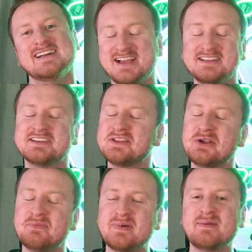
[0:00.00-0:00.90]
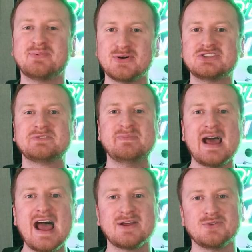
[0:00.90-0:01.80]
gets a little bit pushed
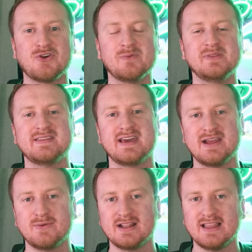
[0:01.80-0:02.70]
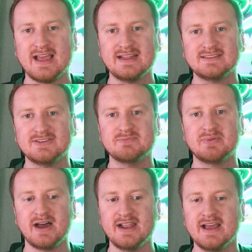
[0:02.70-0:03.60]
back normally than I would like to,
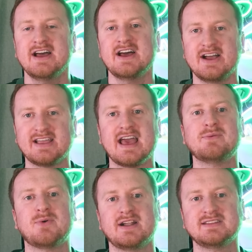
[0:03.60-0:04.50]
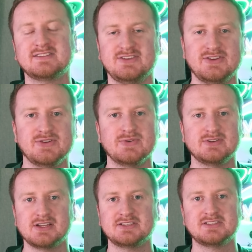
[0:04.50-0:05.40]
but again, wanted to
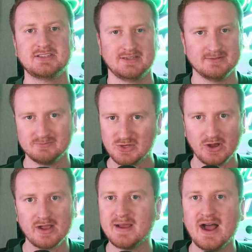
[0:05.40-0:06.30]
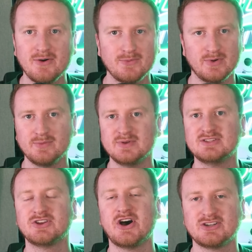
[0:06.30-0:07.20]
just talk about what we
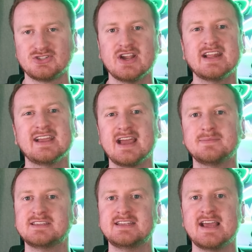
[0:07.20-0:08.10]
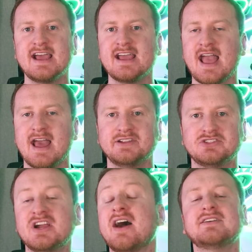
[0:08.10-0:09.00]
saw at training camp today, and
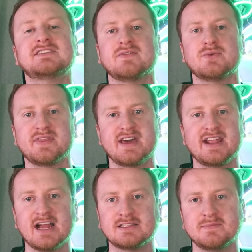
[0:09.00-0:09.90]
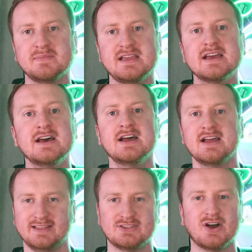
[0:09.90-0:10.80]
shout out to everyone that I got to meet
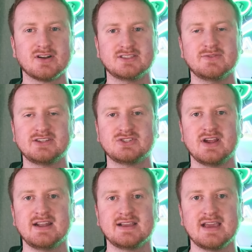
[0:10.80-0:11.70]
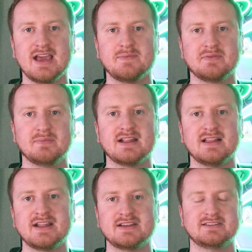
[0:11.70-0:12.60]
and talk to at training camp. Met a
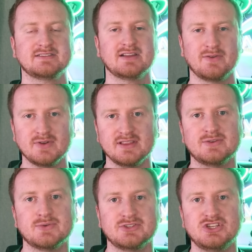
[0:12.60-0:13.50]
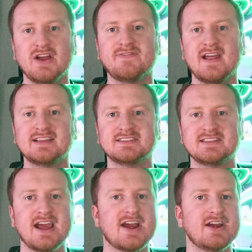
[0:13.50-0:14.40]
lot of really cool Jet fans
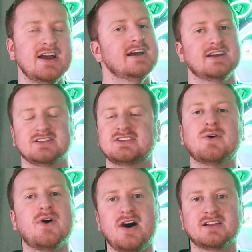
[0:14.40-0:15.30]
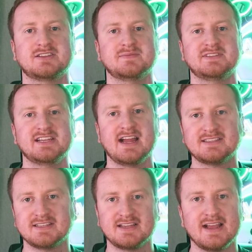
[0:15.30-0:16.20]
there. It's so awesome to get
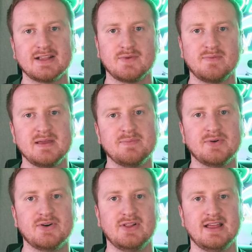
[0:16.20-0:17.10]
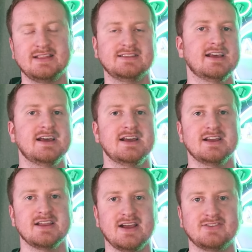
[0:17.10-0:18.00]
to connect with people and,
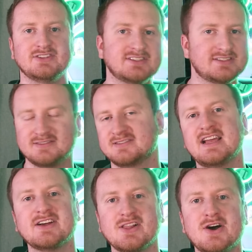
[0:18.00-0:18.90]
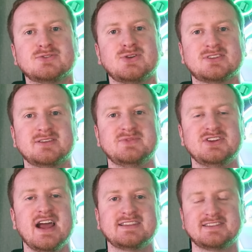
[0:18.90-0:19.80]
you know, just say hello, talk some
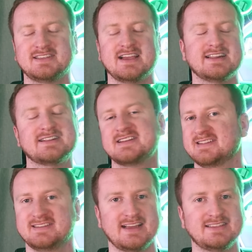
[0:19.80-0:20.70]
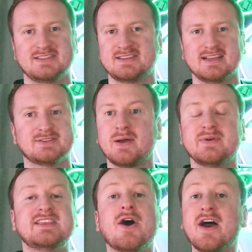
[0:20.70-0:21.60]
Jets, and that's why
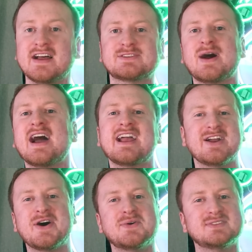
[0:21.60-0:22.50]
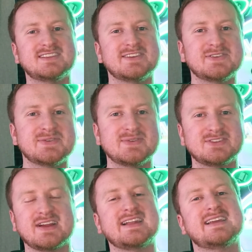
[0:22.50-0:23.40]
we do it. That's why I go to
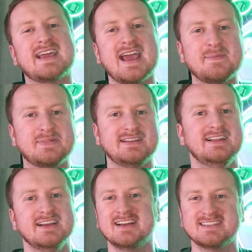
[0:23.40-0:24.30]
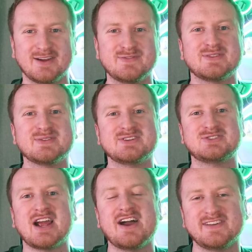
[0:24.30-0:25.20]
training camp and suffer through the
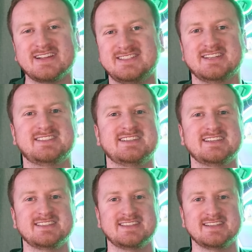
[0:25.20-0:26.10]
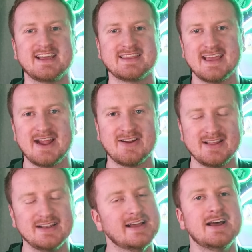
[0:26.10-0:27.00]
traffic just to get there
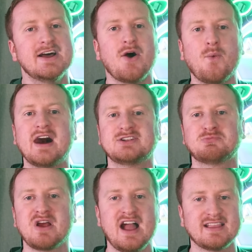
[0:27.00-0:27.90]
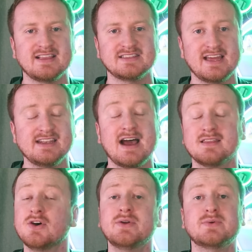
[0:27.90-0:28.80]
and watch practice. And I
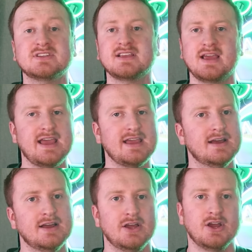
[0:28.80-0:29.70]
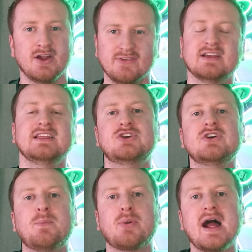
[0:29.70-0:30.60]
thought it was a really
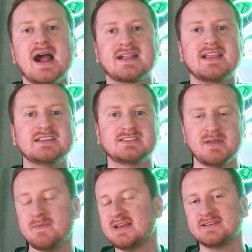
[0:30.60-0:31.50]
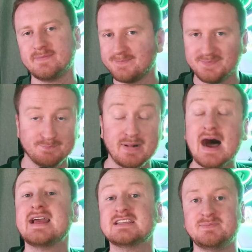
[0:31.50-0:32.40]
good practice, maybe
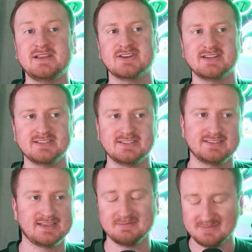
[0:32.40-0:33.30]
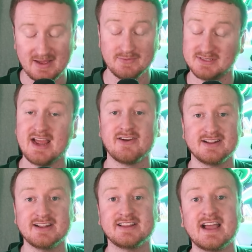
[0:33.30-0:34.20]
biased because I was there and
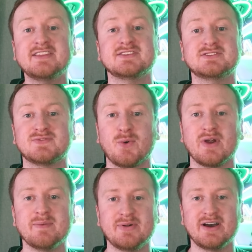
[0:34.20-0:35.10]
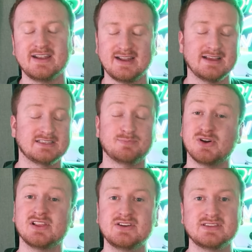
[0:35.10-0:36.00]
in attendance for it, but a
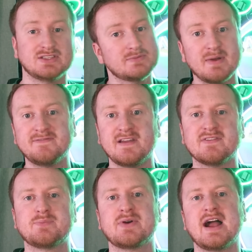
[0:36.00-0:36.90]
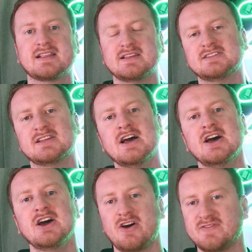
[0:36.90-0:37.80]
spoiler, this was my favorite practice
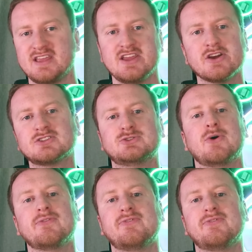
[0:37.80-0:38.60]
of the year so